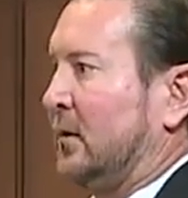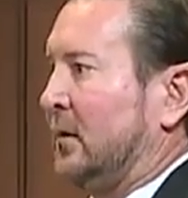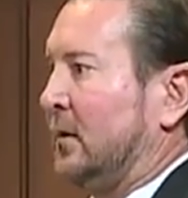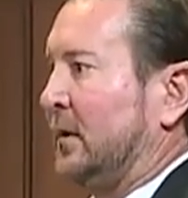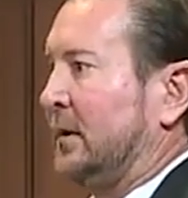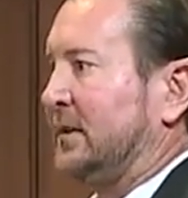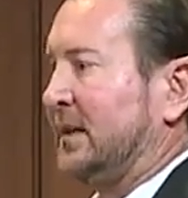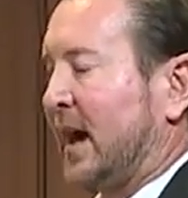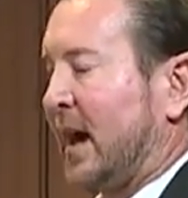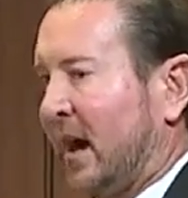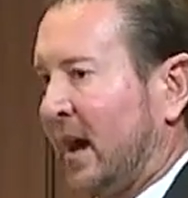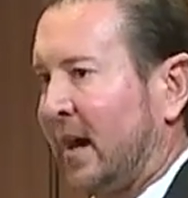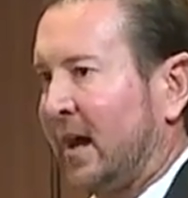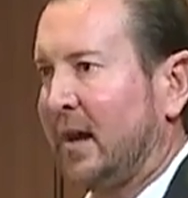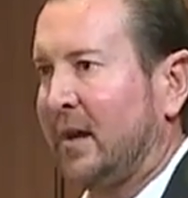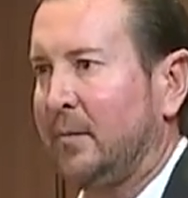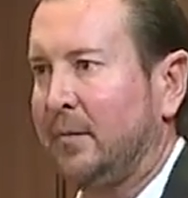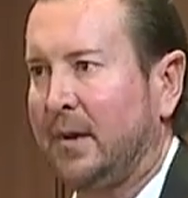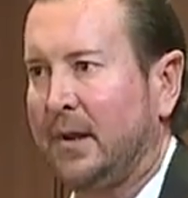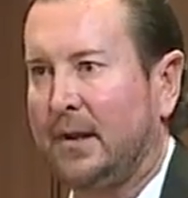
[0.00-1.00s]
The
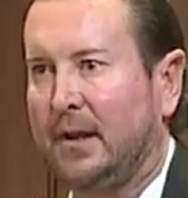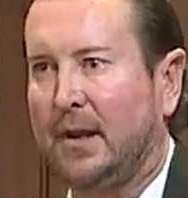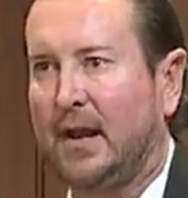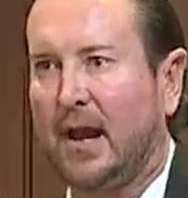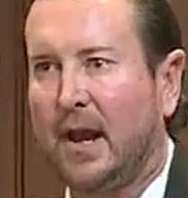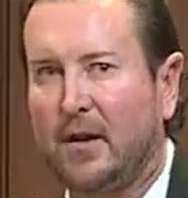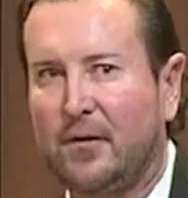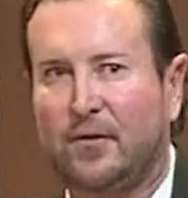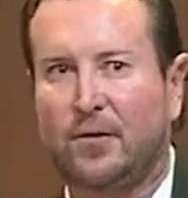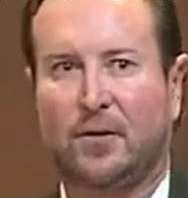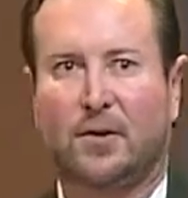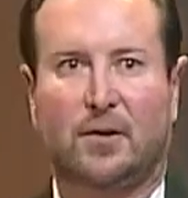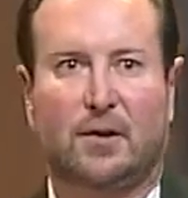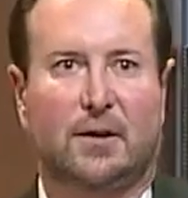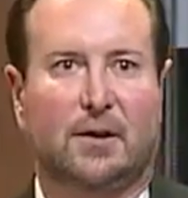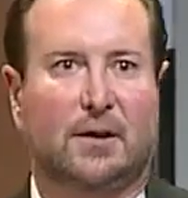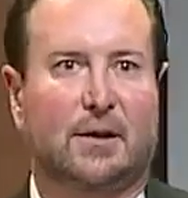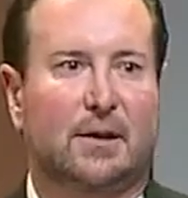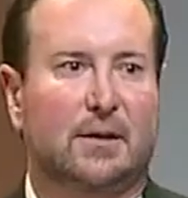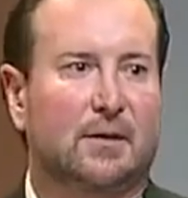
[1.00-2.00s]
time and the effort
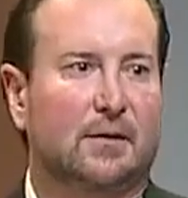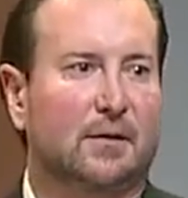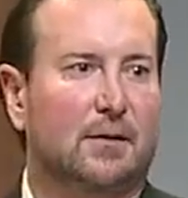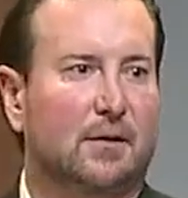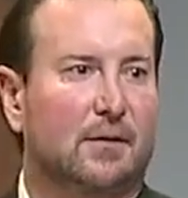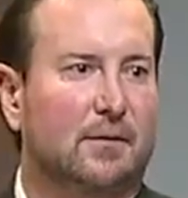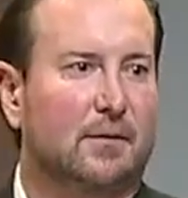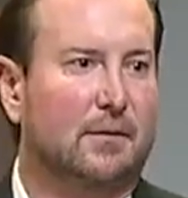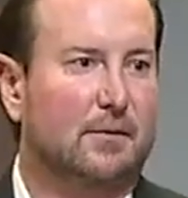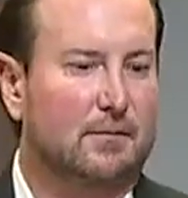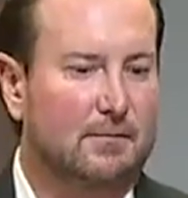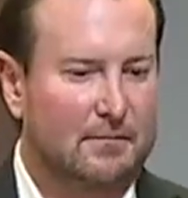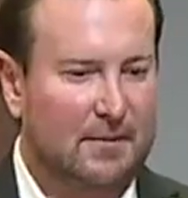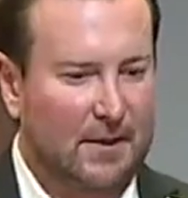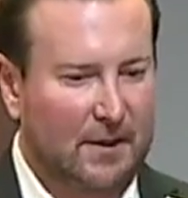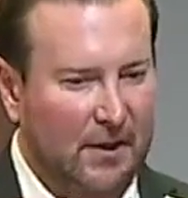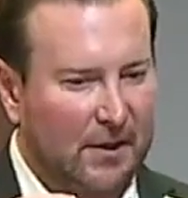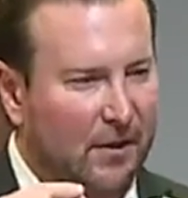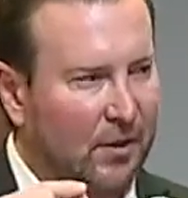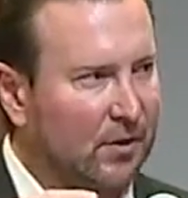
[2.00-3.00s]
and the, the, the
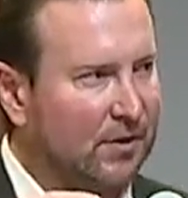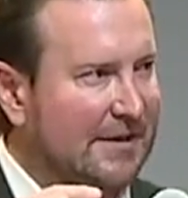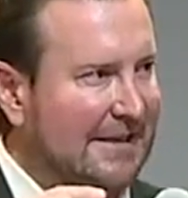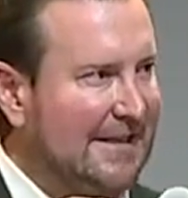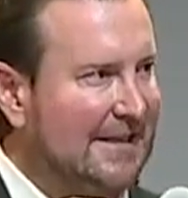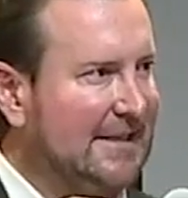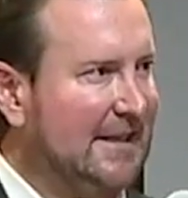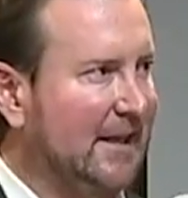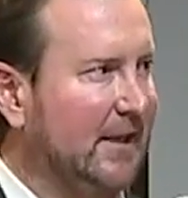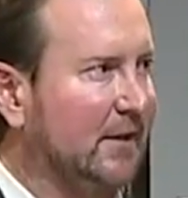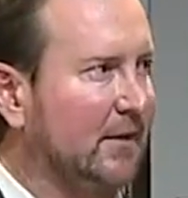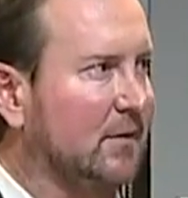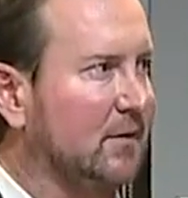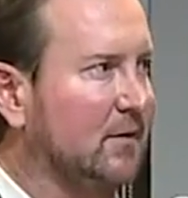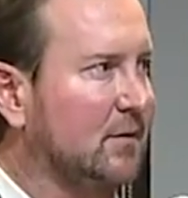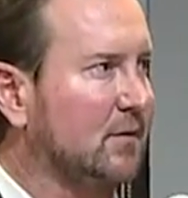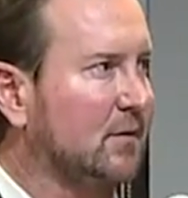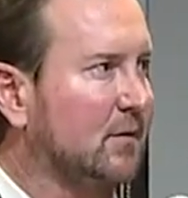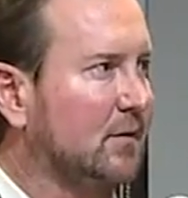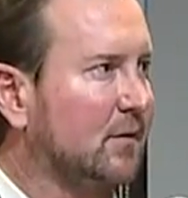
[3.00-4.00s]
little
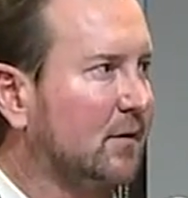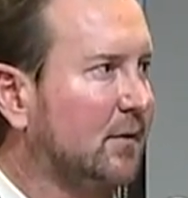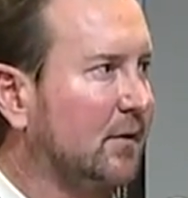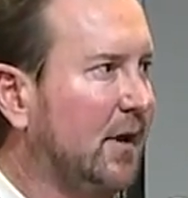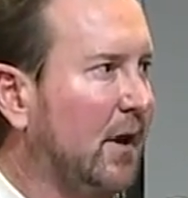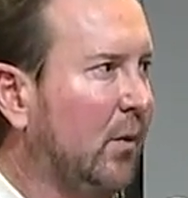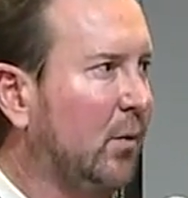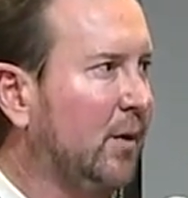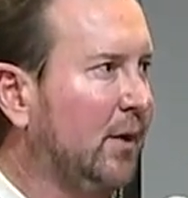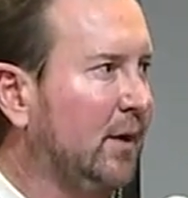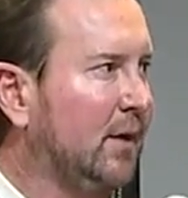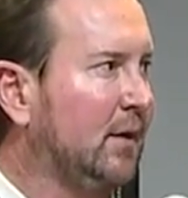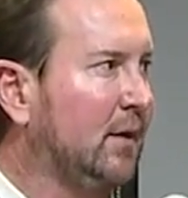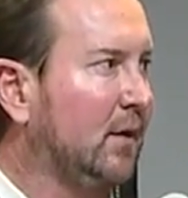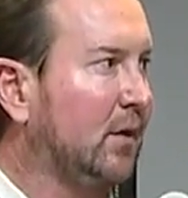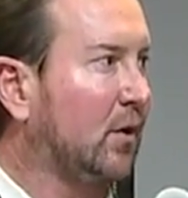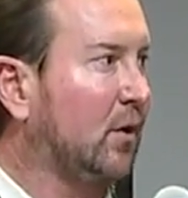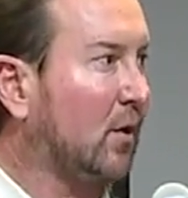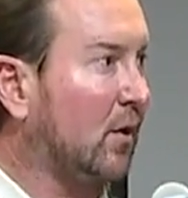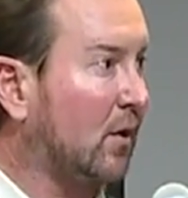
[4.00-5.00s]
details that went into
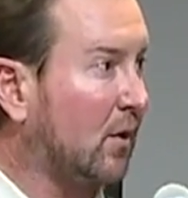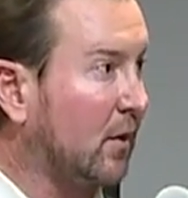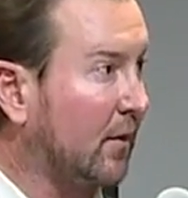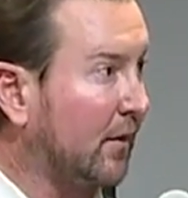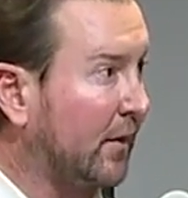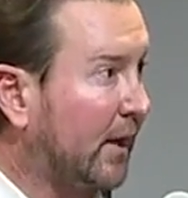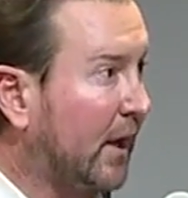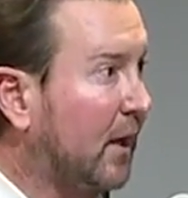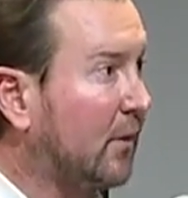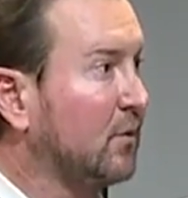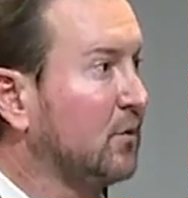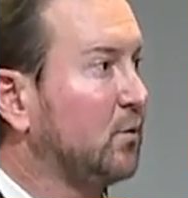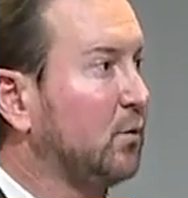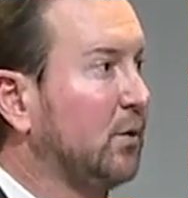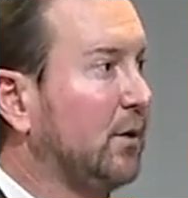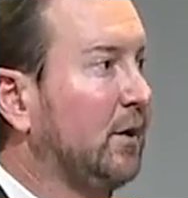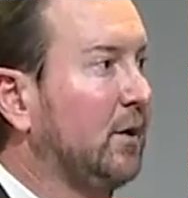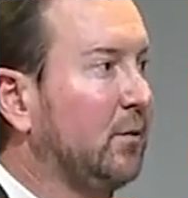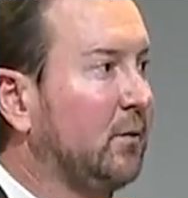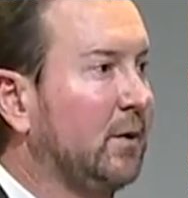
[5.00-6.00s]
the car that I was
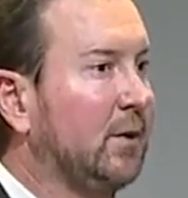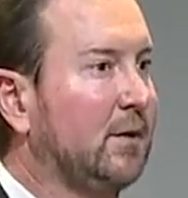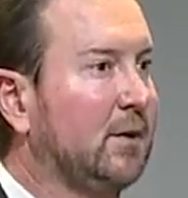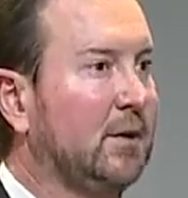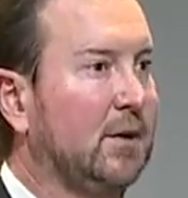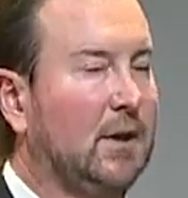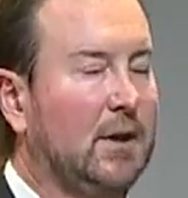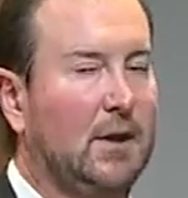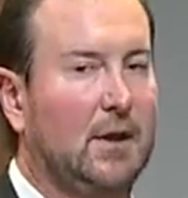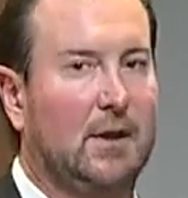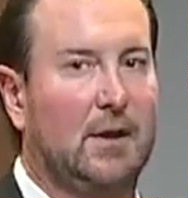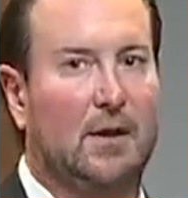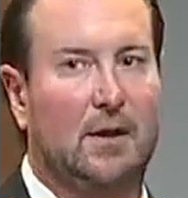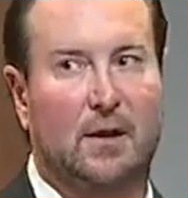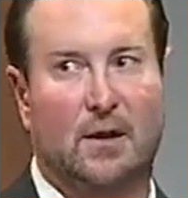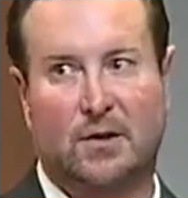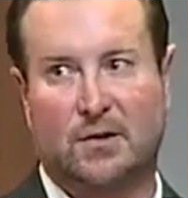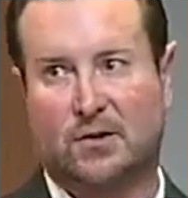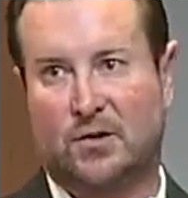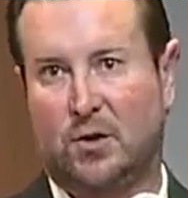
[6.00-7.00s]
winning with.
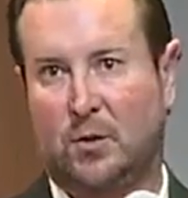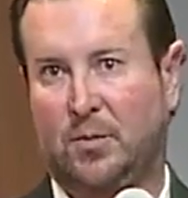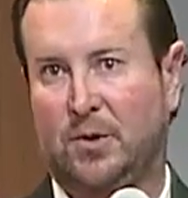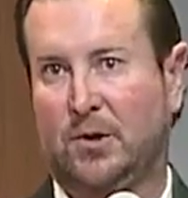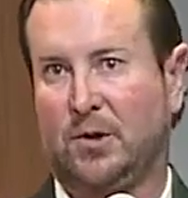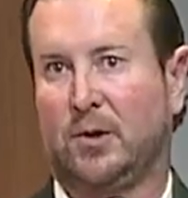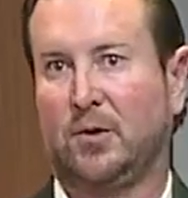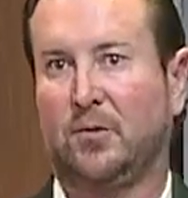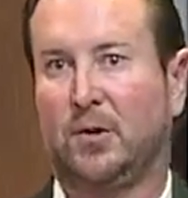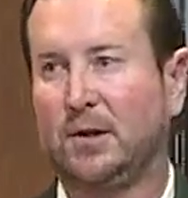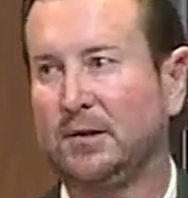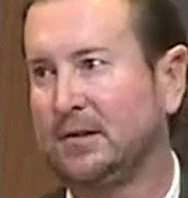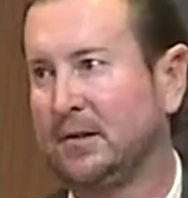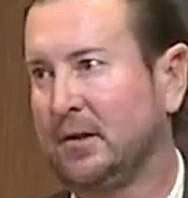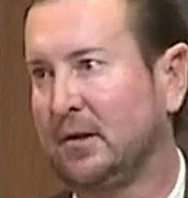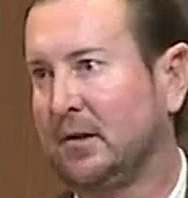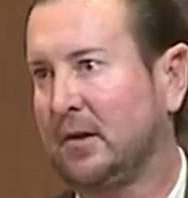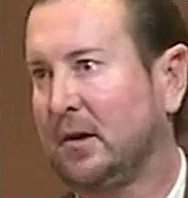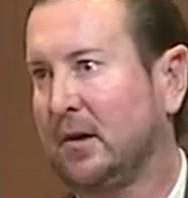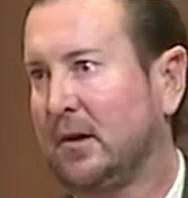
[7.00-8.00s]
I stood up here and rented a
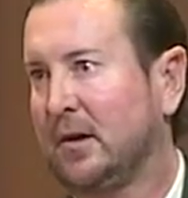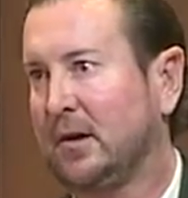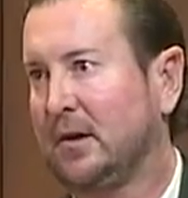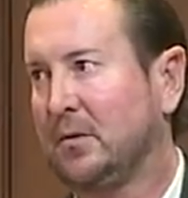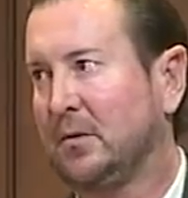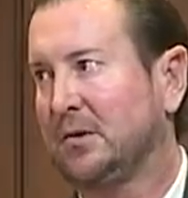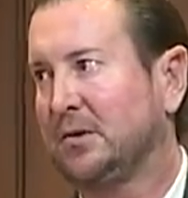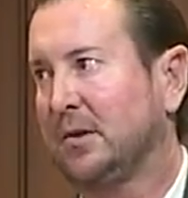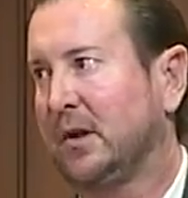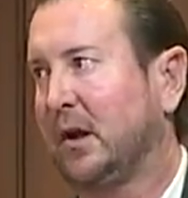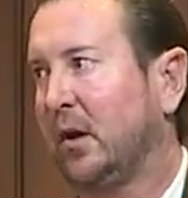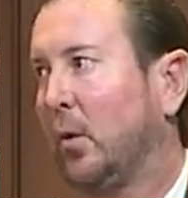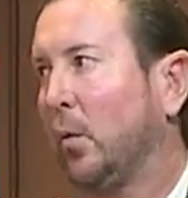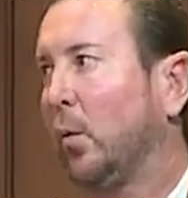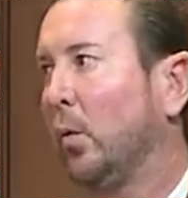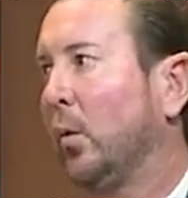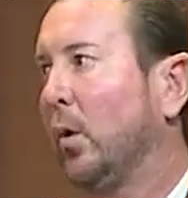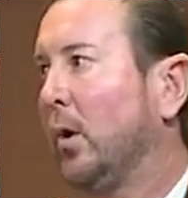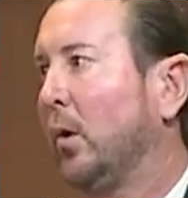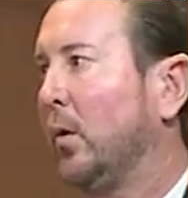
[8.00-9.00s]
car, and it was like,
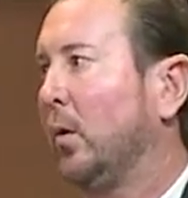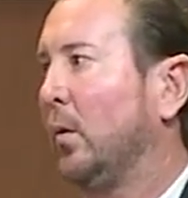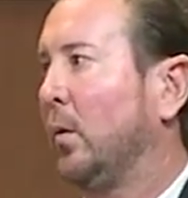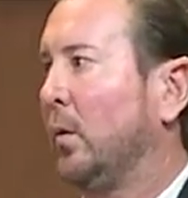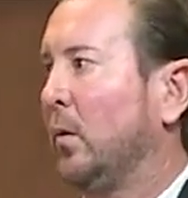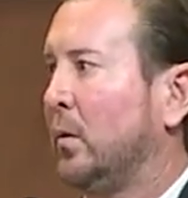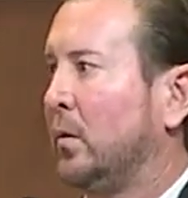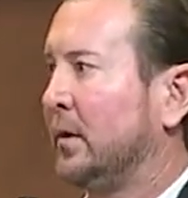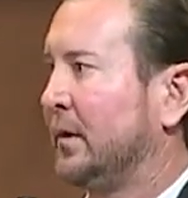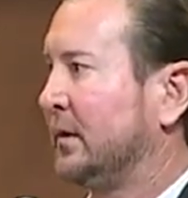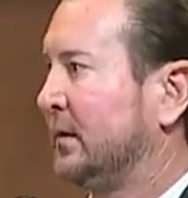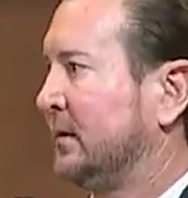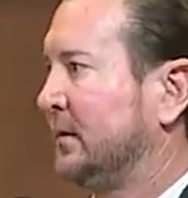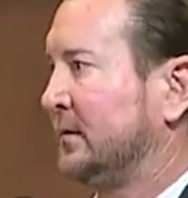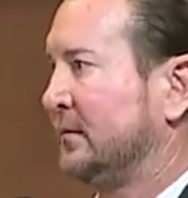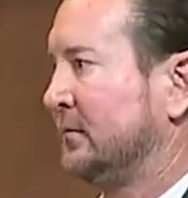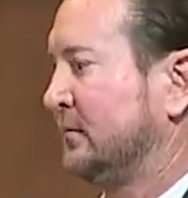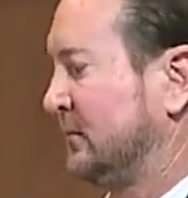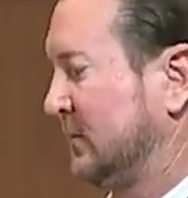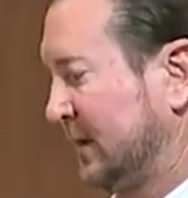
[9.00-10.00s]
whoa,
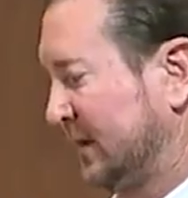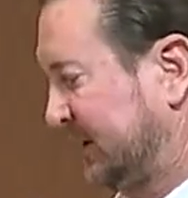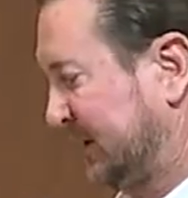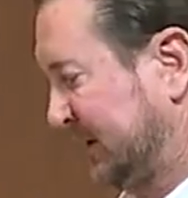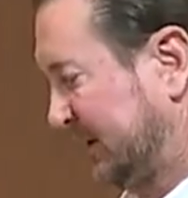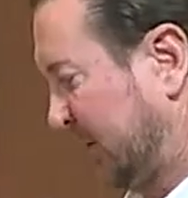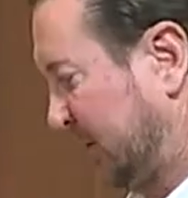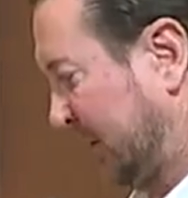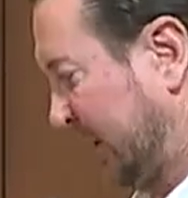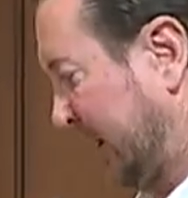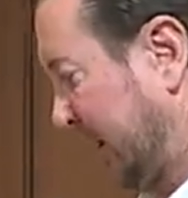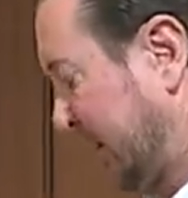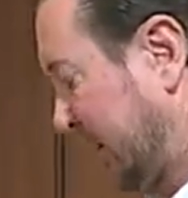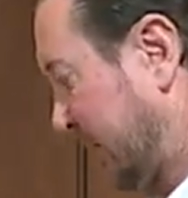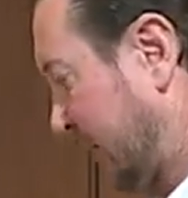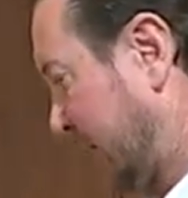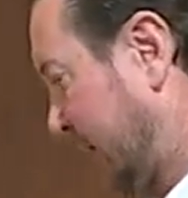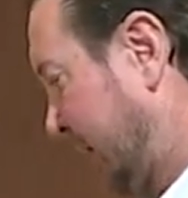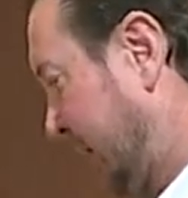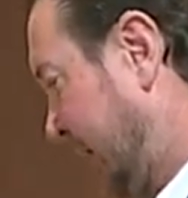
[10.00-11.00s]
this isn't my
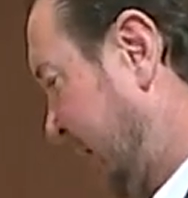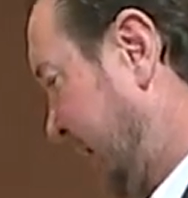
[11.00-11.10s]
car,